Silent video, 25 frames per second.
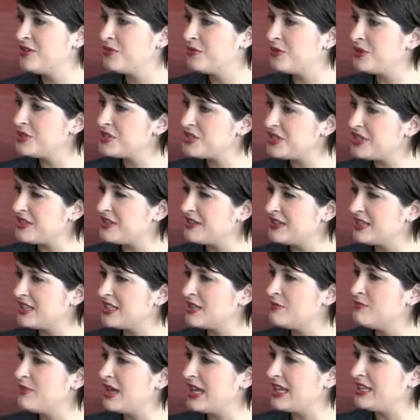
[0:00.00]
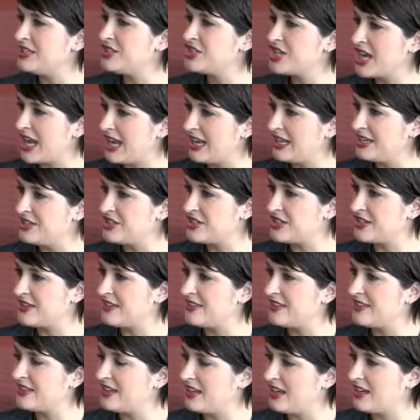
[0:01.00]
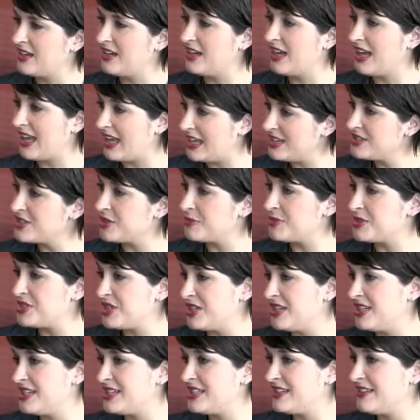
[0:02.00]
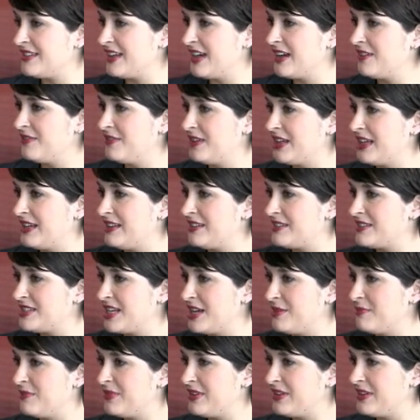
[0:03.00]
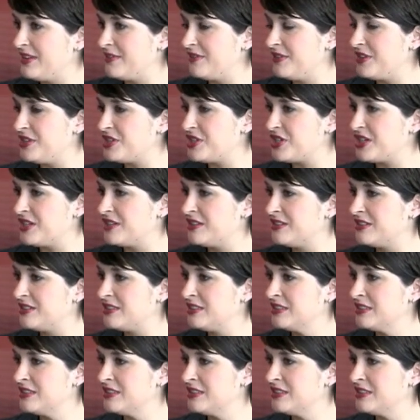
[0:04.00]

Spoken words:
What do you think the main challenges and opportunities are for East Thames in the future?